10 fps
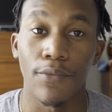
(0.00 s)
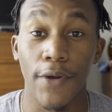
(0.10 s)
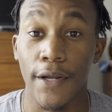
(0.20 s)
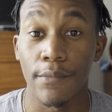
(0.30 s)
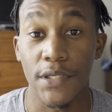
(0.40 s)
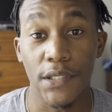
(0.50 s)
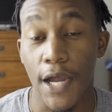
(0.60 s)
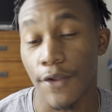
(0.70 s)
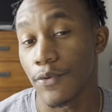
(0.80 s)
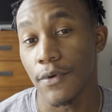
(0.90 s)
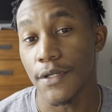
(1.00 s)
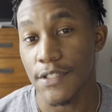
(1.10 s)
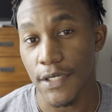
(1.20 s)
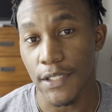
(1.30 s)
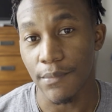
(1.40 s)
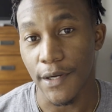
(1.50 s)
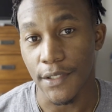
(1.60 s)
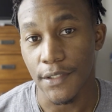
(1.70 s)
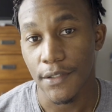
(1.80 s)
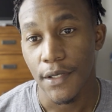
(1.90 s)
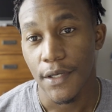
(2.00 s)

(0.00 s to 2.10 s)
would recommend either one to anybody.